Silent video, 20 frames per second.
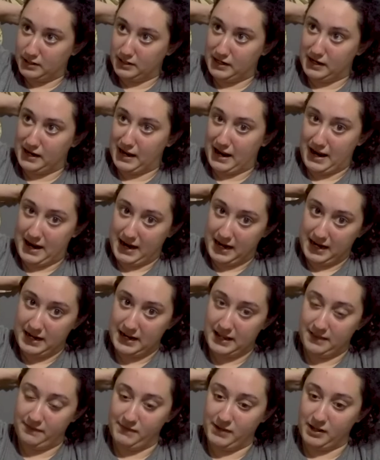9
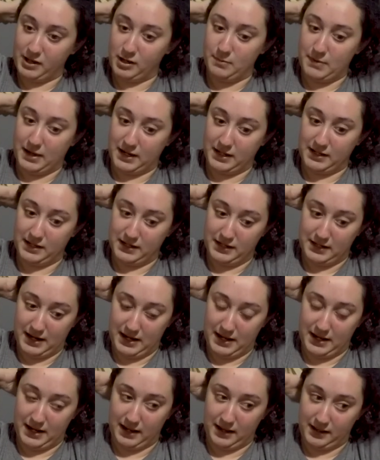and then go back in
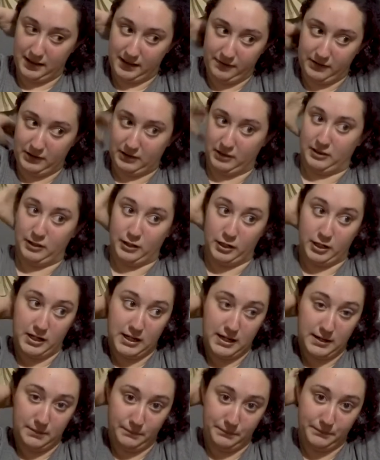at
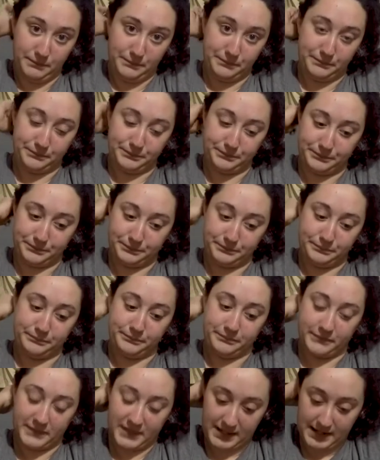11:30.
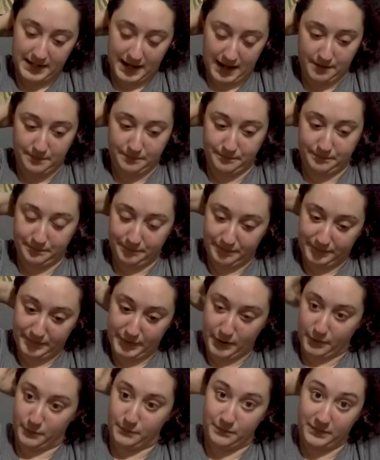Yeah,
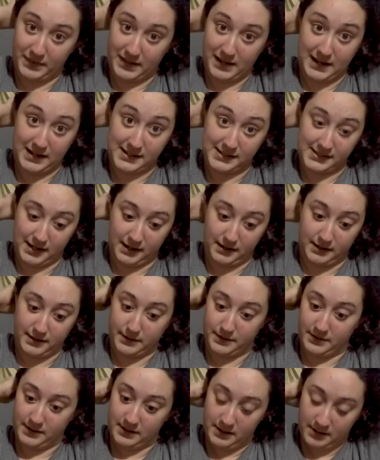no, I
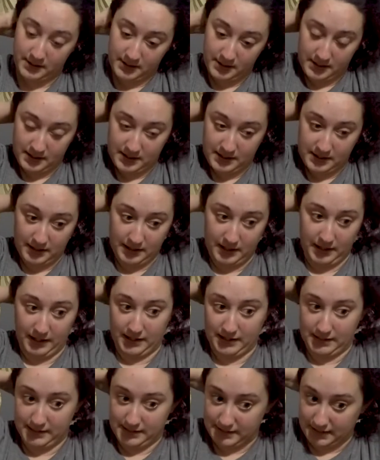suck.
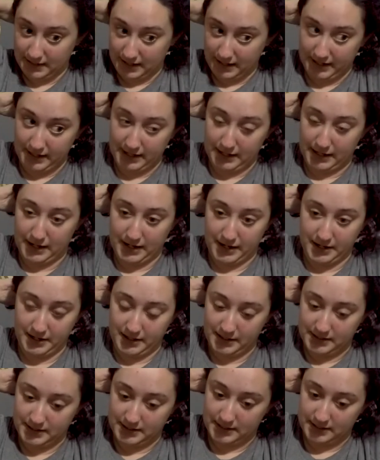And I did
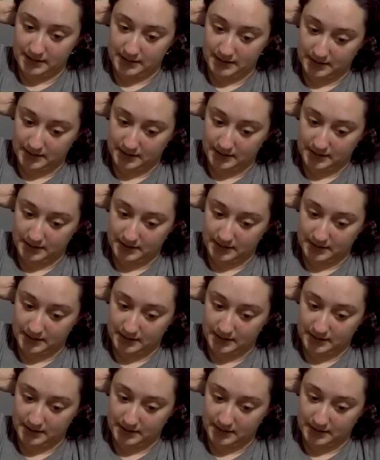not